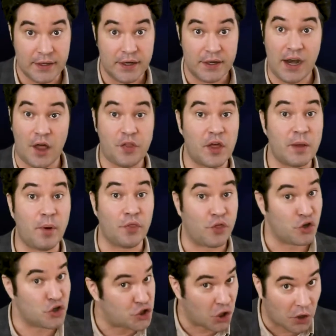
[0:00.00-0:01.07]
Nothing but
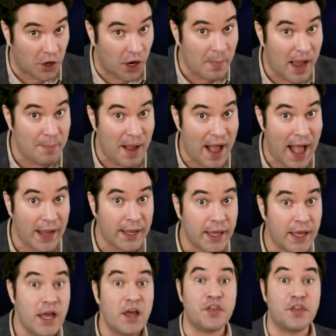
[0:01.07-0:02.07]
the shirt on my back,